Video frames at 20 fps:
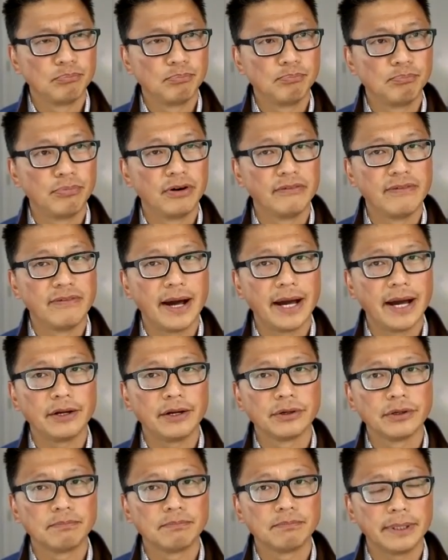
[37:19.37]

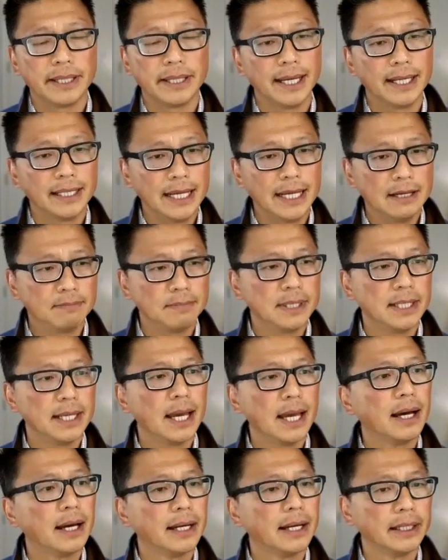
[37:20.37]
provider plan
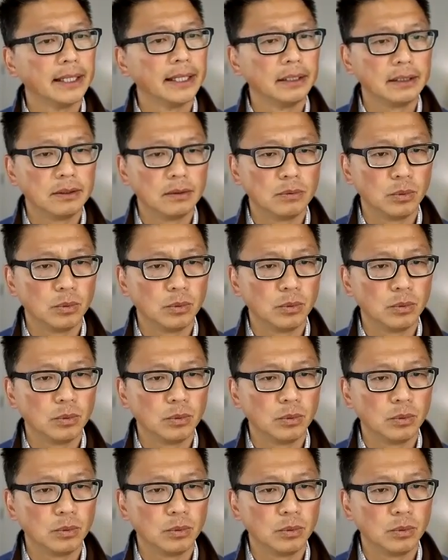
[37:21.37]
API,